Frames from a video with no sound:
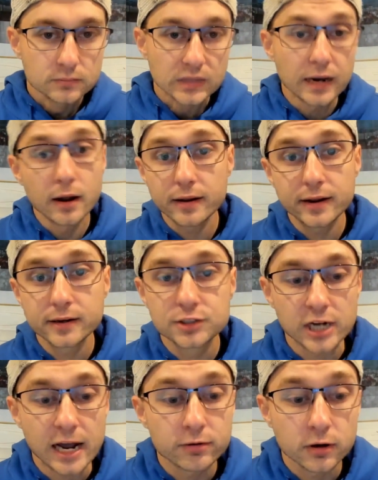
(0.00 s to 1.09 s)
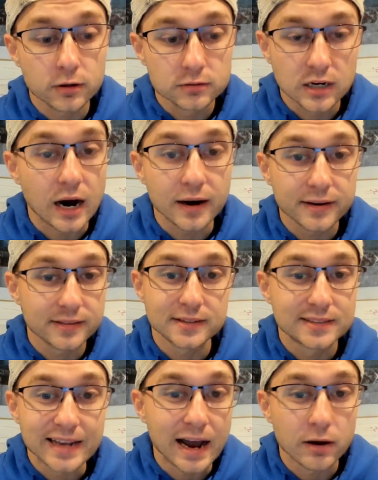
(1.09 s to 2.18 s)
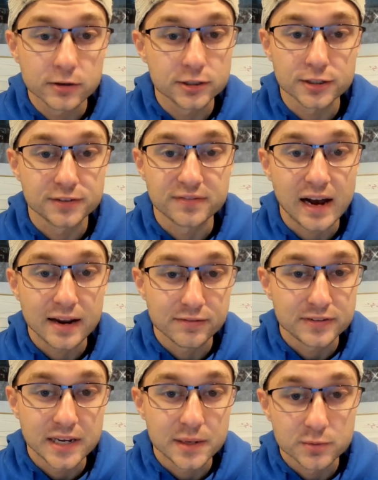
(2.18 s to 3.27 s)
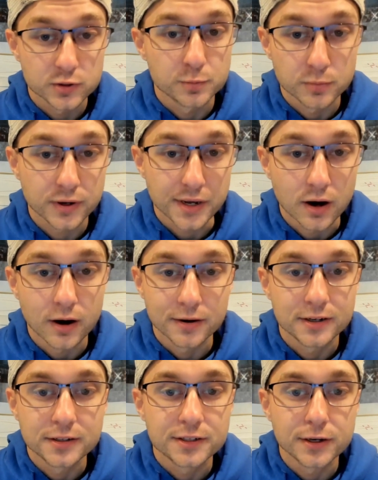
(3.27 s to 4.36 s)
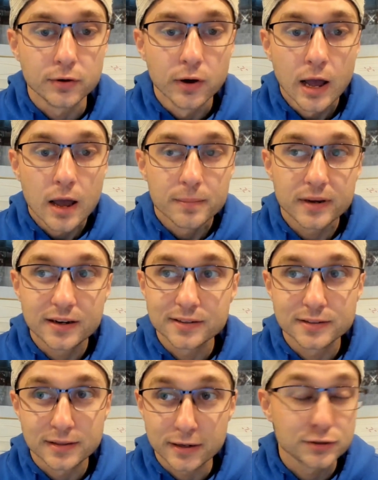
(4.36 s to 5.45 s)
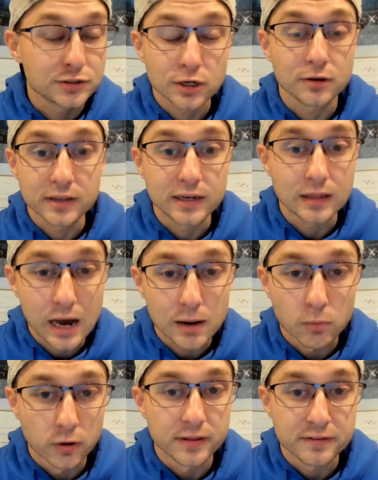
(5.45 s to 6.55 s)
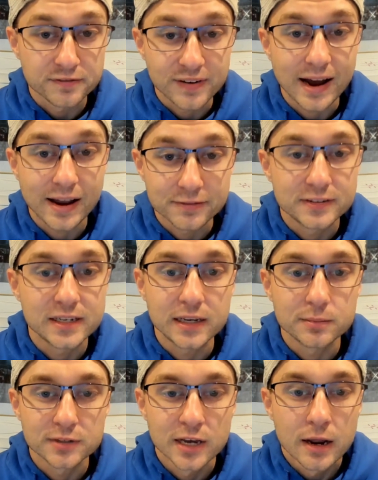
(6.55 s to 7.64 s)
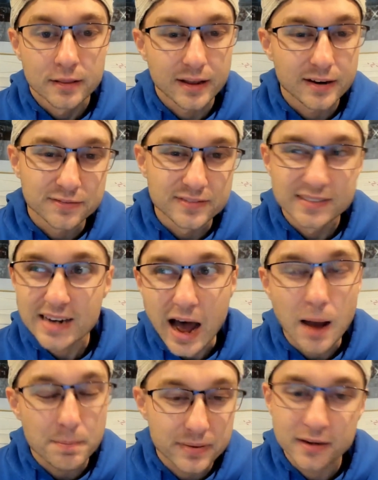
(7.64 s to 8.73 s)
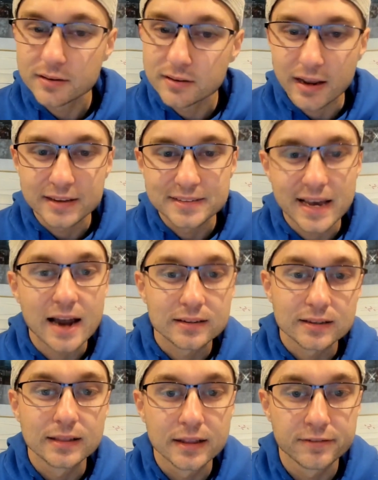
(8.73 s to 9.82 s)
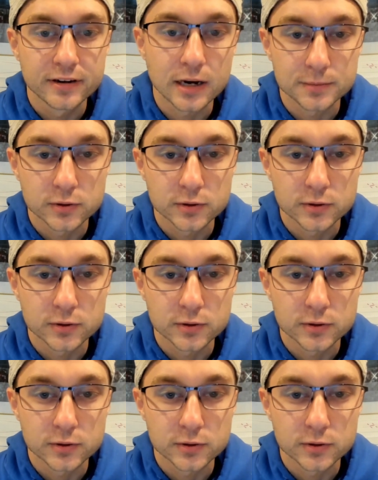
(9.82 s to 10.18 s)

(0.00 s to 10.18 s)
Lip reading: In general, cutting this down to just five teams was pretty hard to do because there's certainly a lot more than five teams that have not been exactly living up to